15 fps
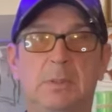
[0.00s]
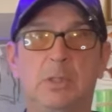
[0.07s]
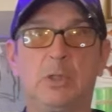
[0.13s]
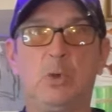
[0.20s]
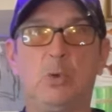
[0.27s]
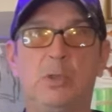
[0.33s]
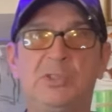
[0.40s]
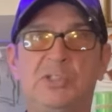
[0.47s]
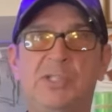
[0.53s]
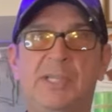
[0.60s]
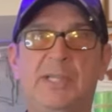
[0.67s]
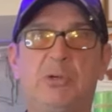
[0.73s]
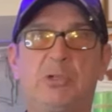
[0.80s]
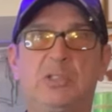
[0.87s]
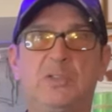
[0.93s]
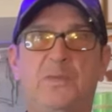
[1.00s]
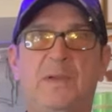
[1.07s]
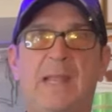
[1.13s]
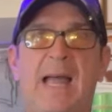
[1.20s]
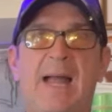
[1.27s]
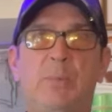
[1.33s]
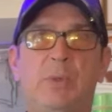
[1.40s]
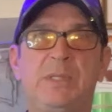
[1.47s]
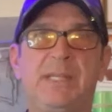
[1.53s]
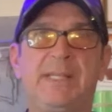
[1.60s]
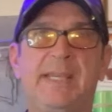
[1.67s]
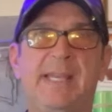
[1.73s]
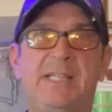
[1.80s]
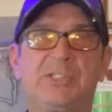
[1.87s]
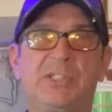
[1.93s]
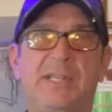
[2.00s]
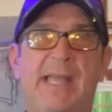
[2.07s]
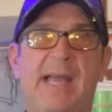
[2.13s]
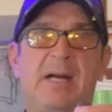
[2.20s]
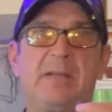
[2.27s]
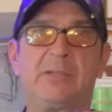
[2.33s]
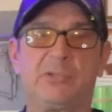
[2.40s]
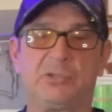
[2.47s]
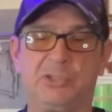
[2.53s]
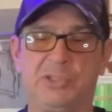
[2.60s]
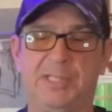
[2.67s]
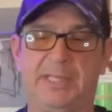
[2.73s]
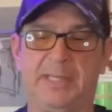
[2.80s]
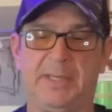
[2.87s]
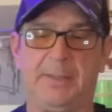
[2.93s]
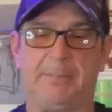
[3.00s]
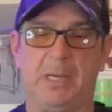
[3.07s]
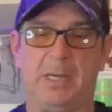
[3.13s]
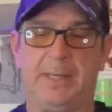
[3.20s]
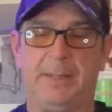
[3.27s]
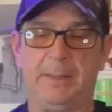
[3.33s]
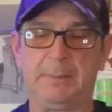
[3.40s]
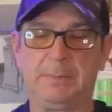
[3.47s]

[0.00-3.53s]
Coin sinker is flat. When you cast it out, it'll stick in the mud.